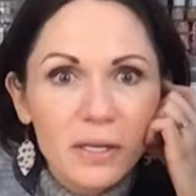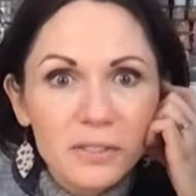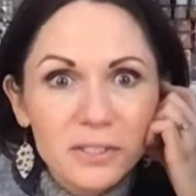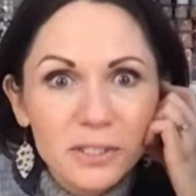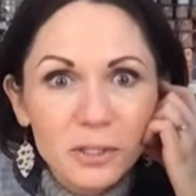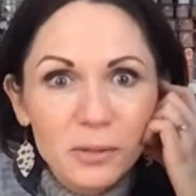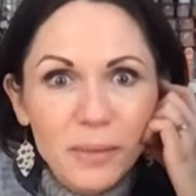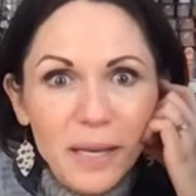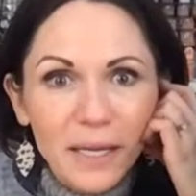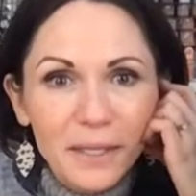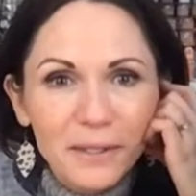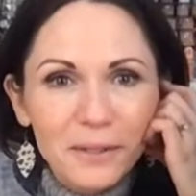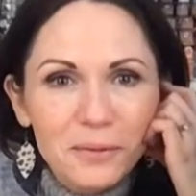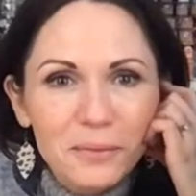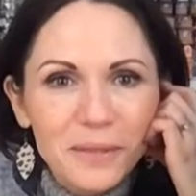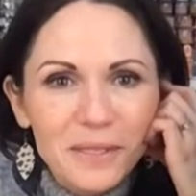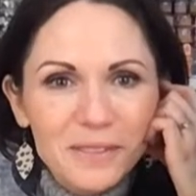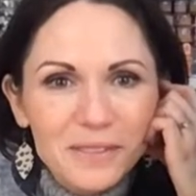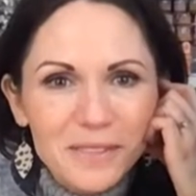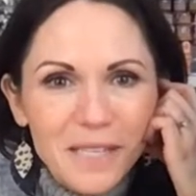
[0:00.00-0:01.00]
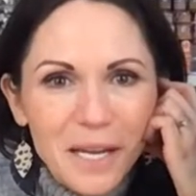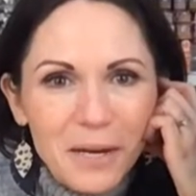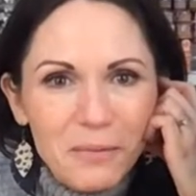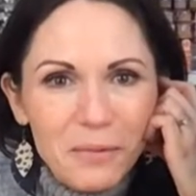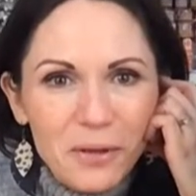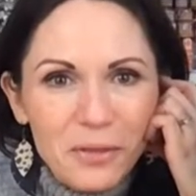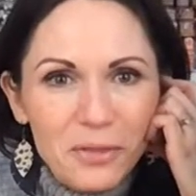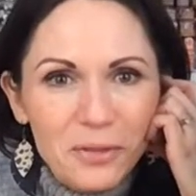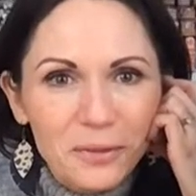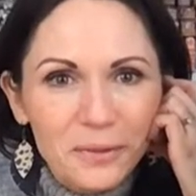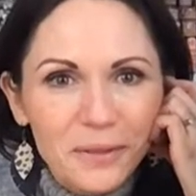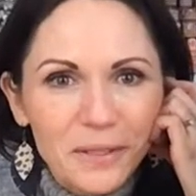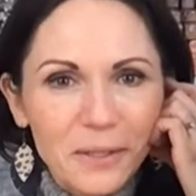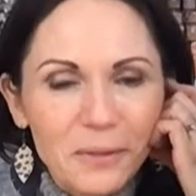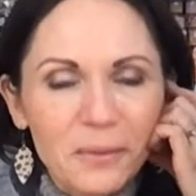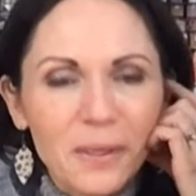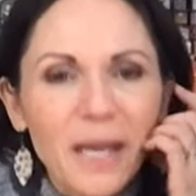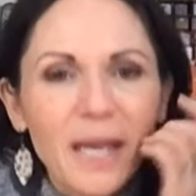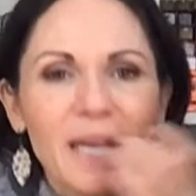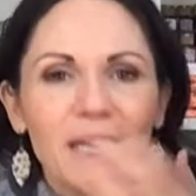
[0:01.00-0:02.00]
see you back here Wednesday at 1:30,
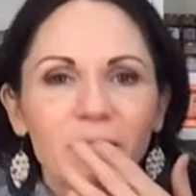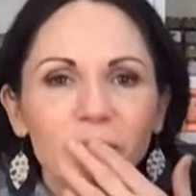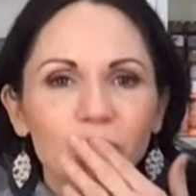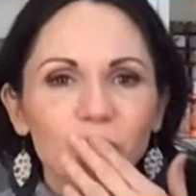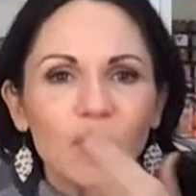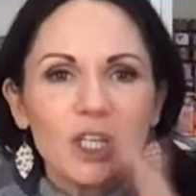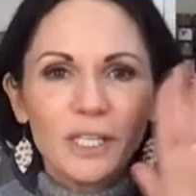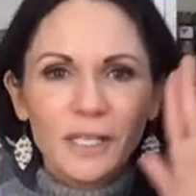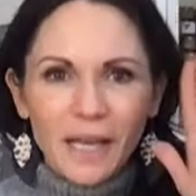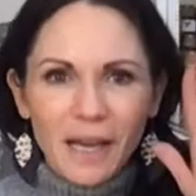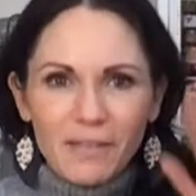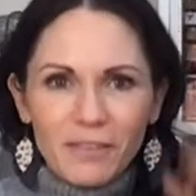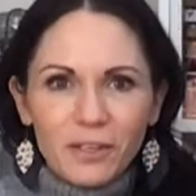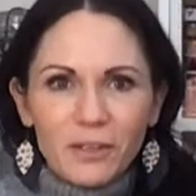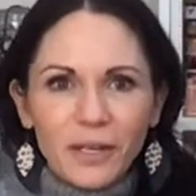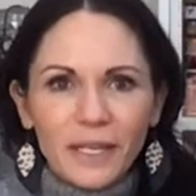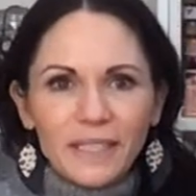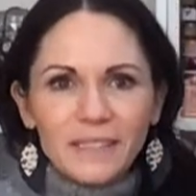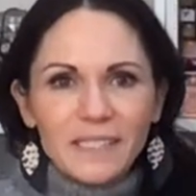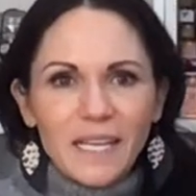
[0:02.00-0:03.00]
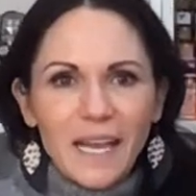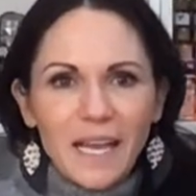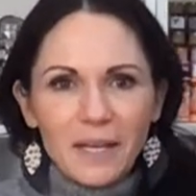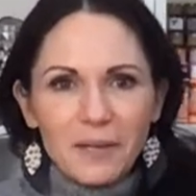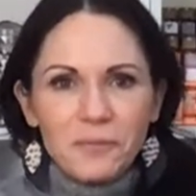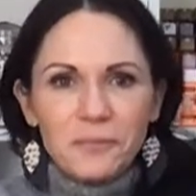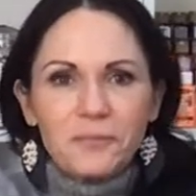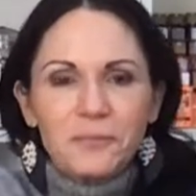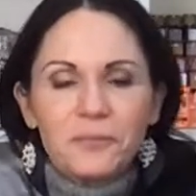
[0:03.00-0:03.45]
okay? Have a great day.